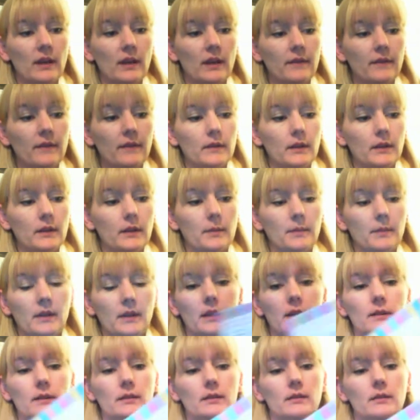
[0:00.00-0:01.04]
Red Velvet
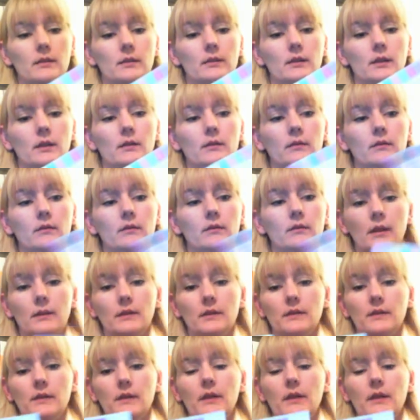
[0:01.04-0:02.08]
Cupcakes. So that
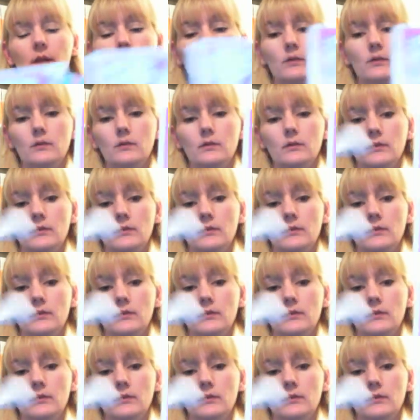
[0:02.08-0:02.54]
was very cute.